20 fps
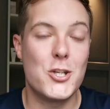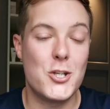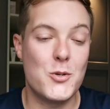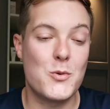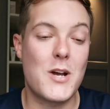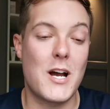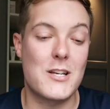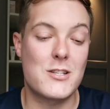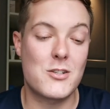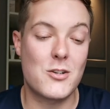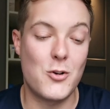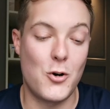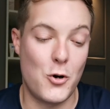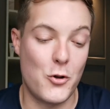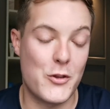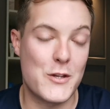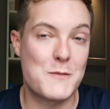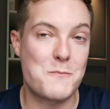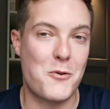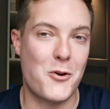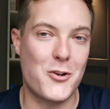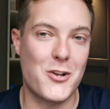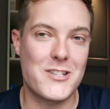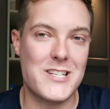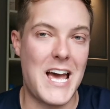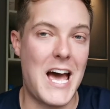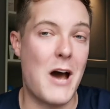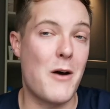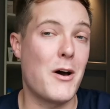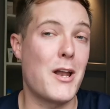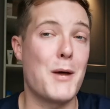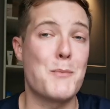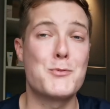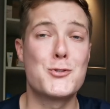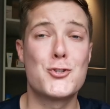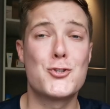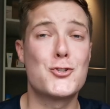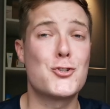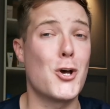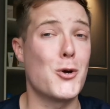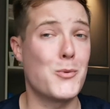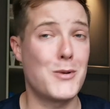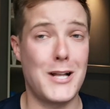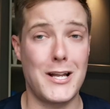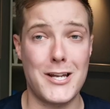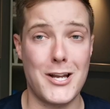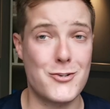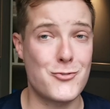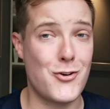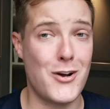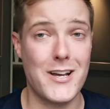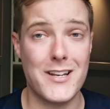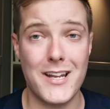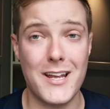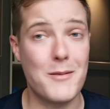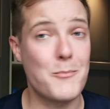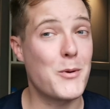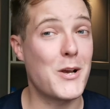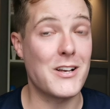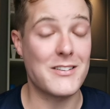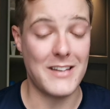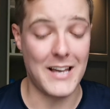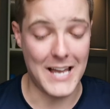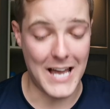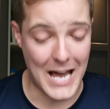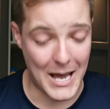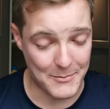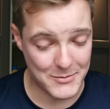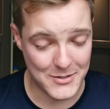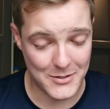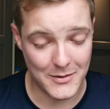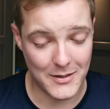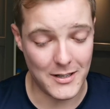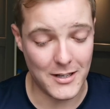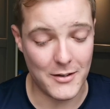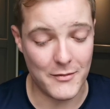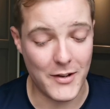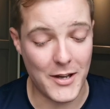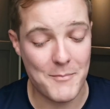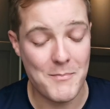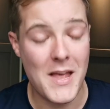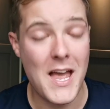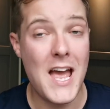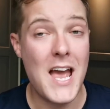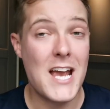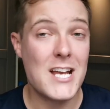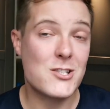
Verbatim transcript: You guys called this product out, and I'm so glad I tried it because I absolutely love it.